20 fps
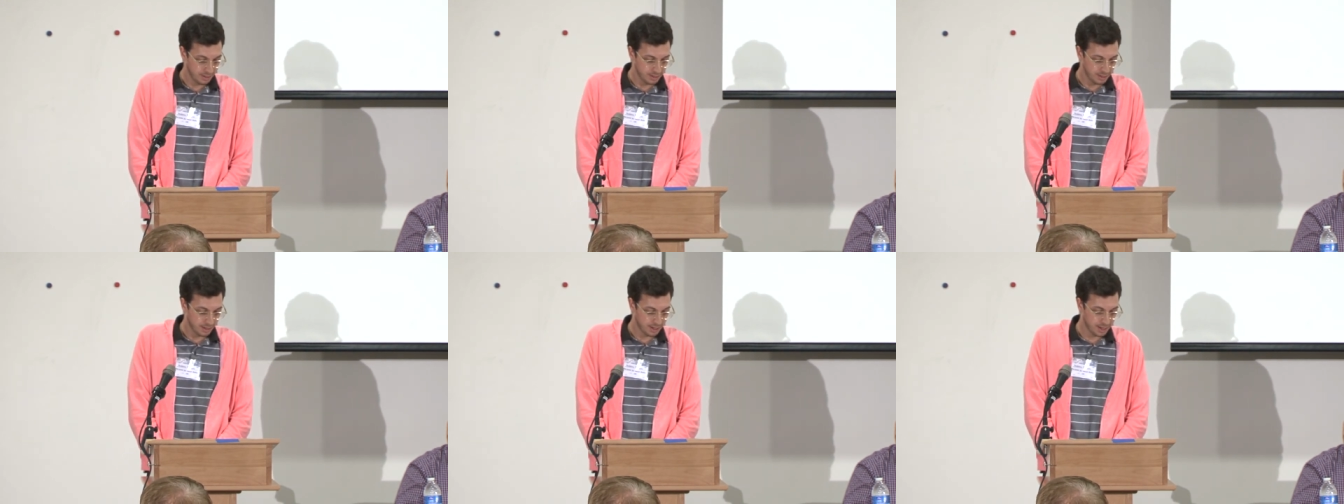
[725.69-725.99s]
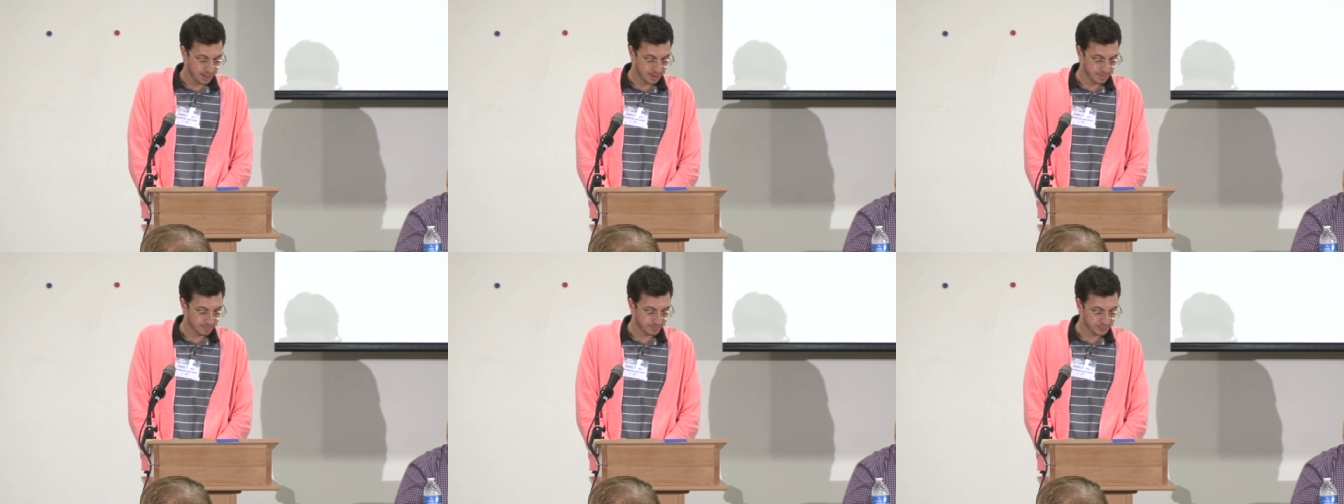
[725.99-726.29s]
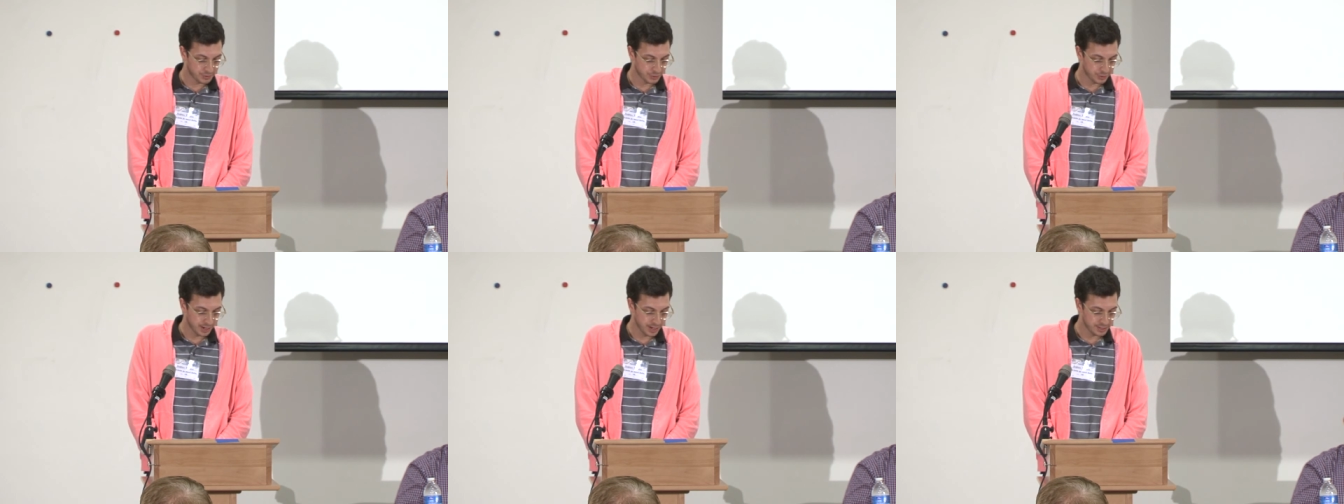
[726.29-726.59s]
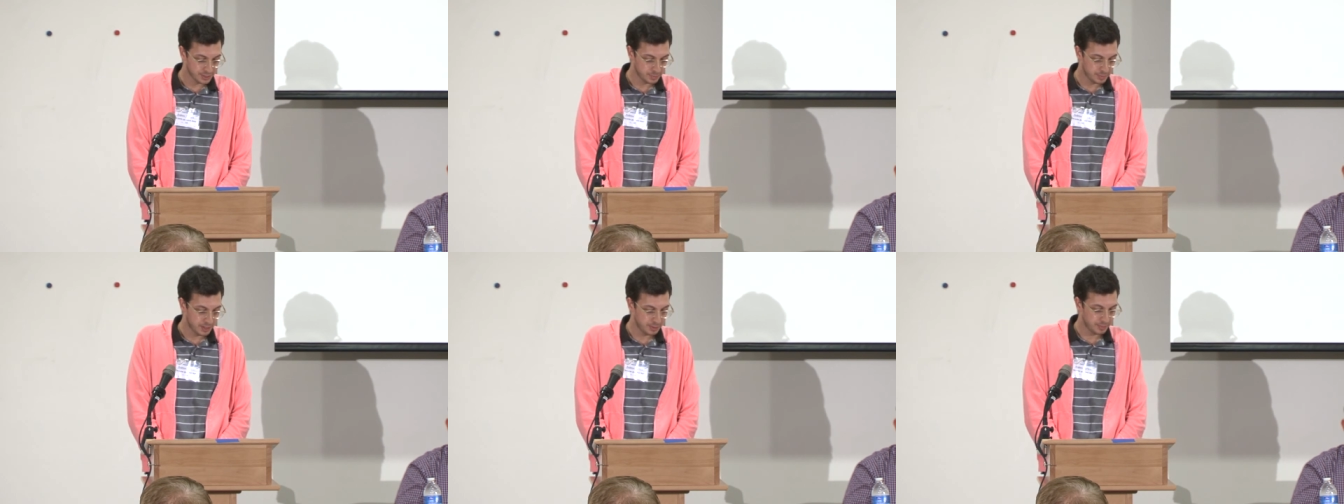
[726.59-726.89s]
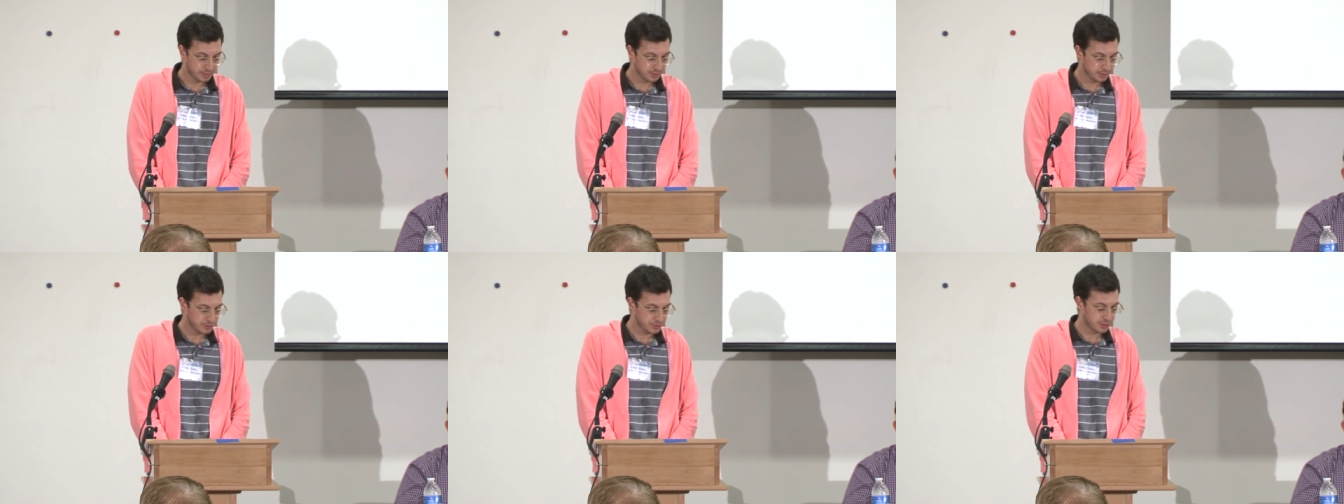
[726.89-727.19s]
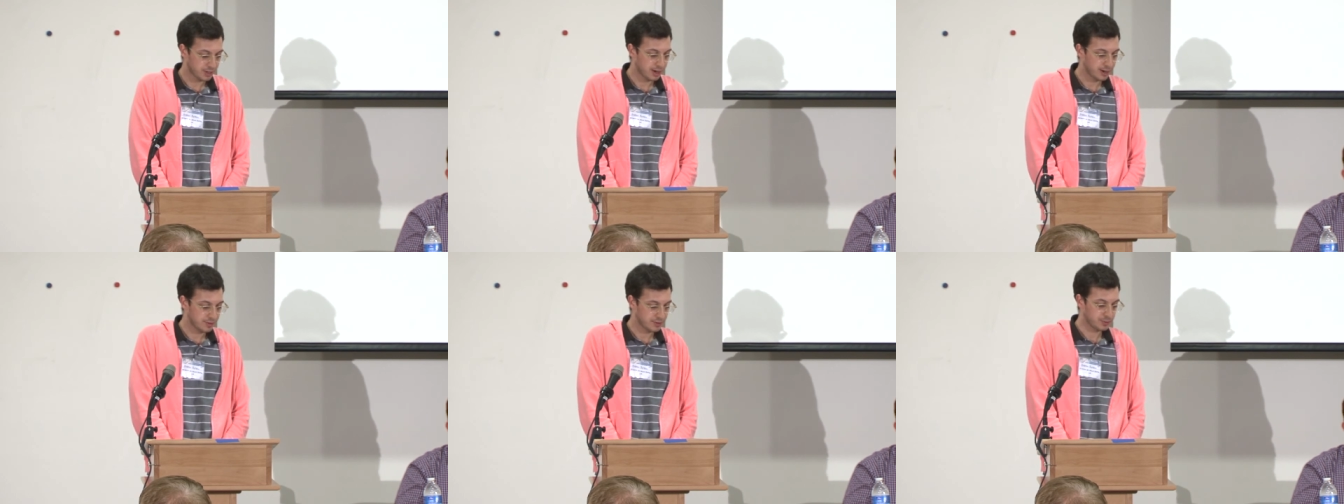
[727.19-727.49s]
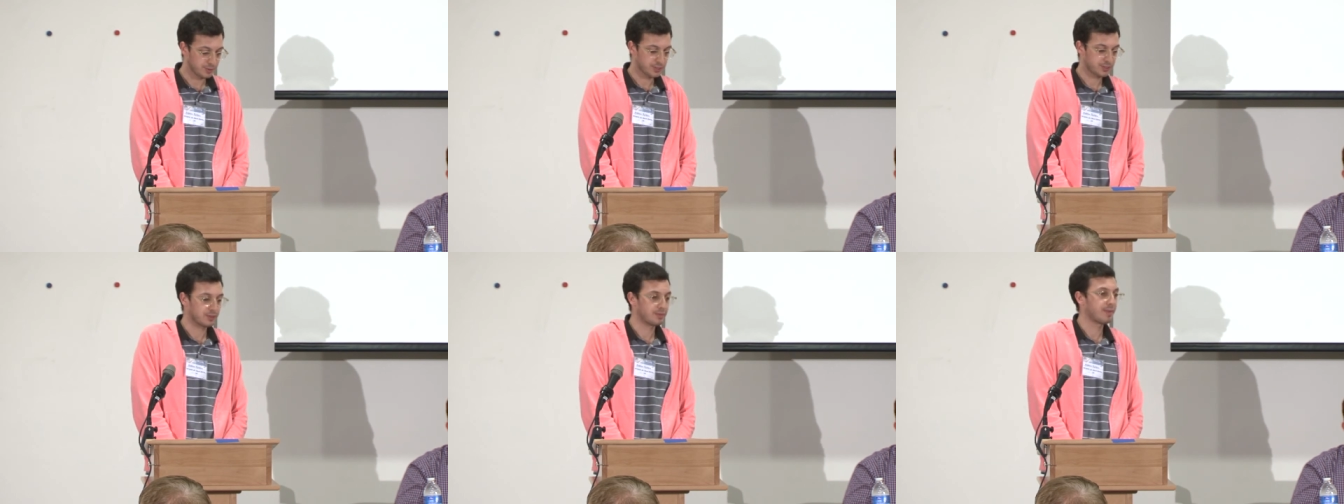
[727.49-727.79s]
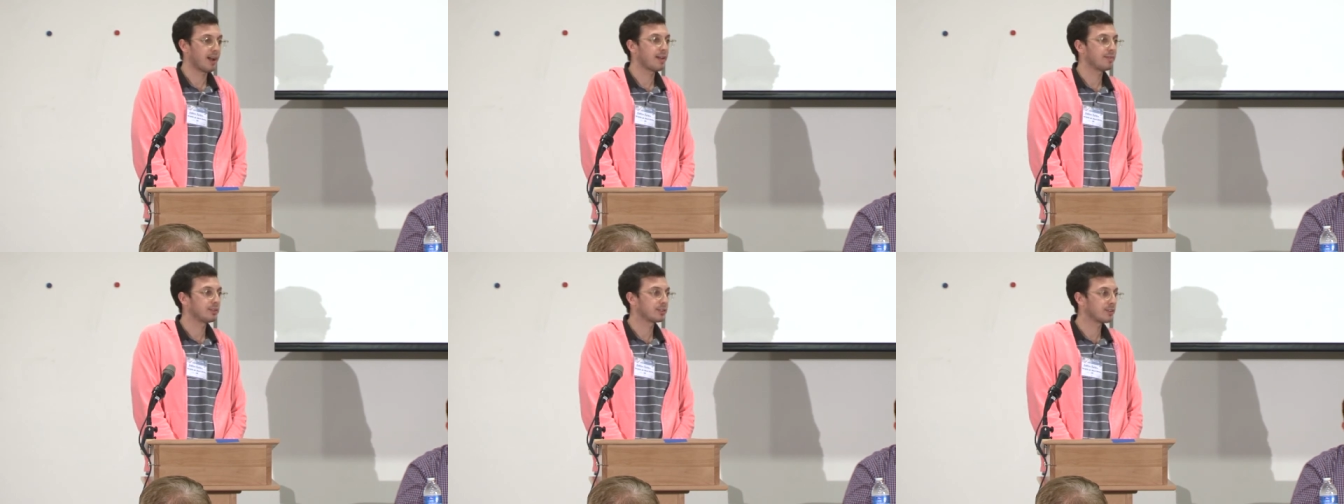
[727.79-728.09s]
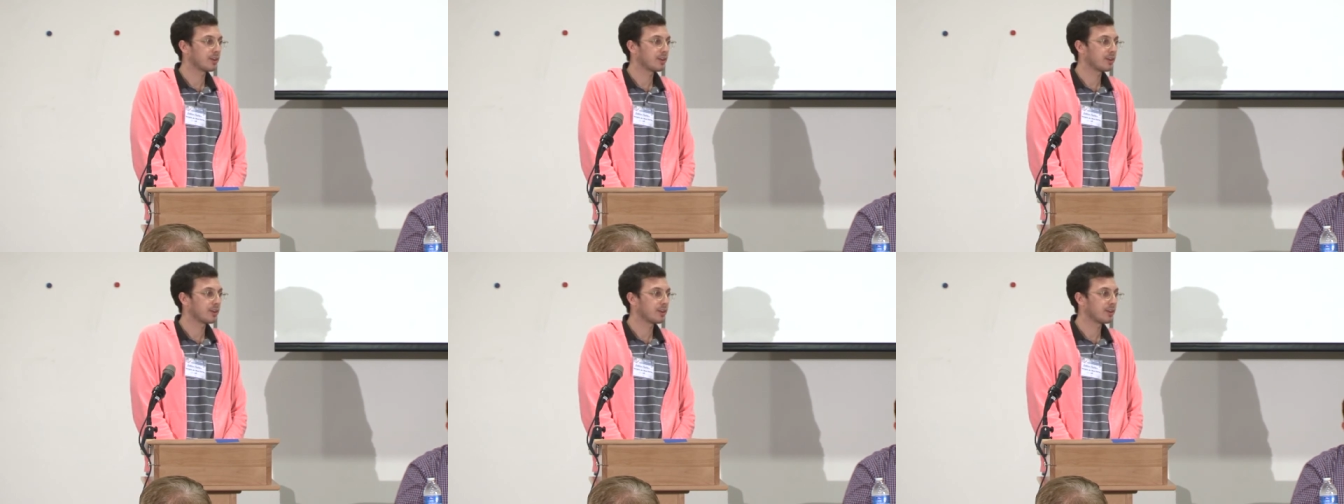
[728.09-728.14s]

Trans people are charged with survival